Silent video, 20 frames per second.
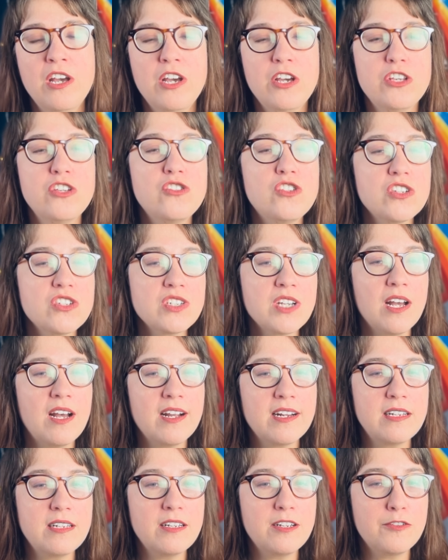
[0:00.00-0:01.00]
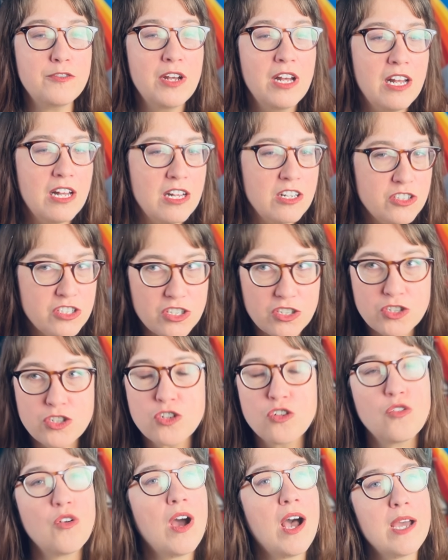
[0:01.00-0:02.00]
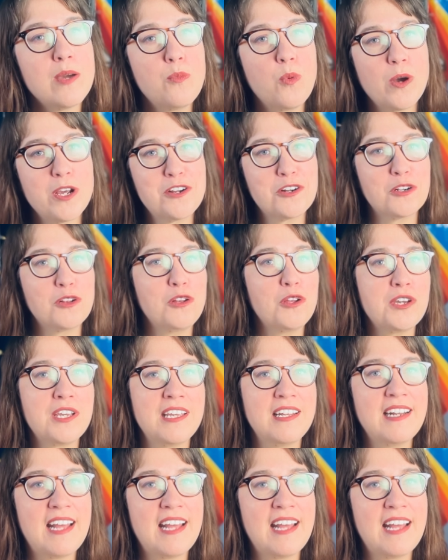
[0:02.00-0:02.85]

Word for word: you just kind of describe what you're looking